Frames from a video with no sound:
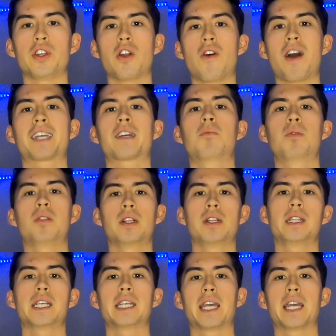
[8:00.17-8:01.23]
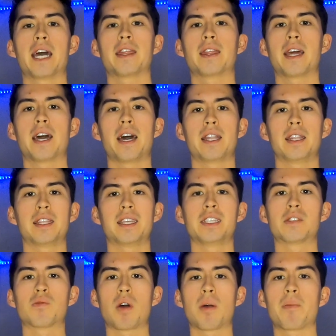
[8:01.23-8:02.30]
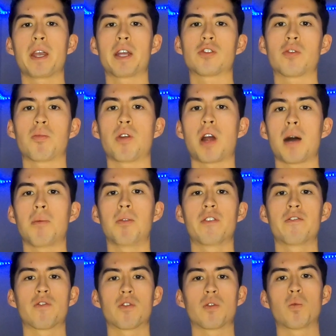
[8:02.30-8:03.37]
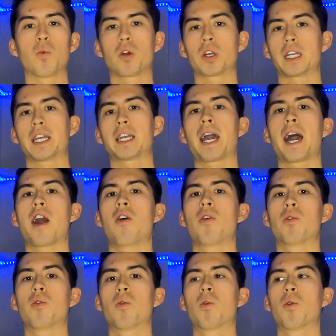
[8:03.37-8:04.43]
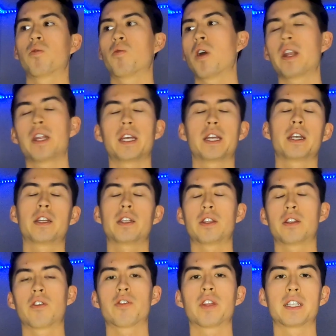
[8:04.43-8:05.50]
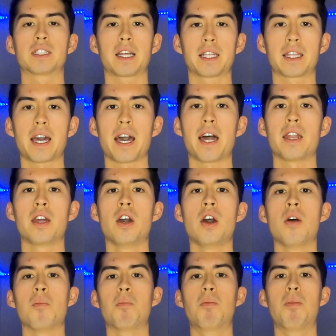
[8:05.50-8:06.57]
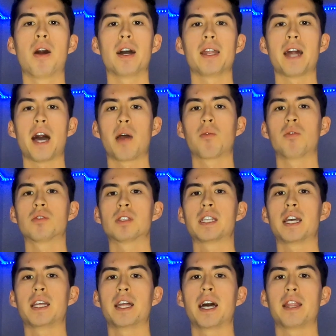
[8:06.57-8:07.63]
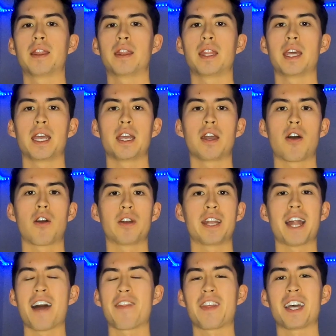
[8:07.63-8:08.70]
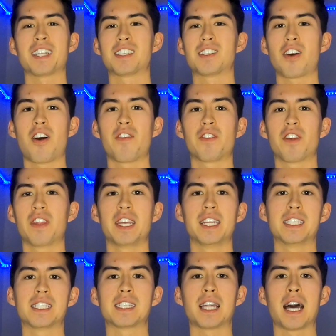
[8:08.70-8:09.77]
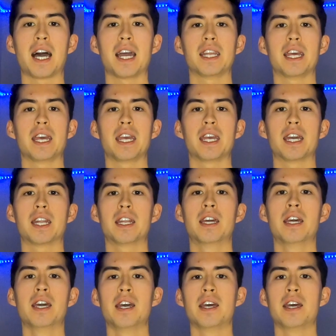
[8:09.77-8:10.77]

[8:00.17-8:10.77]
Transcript: you know, I completely get that these sweatpants are probably for working out or running, you know, things like that. But I will say that they are not that soft on the inside and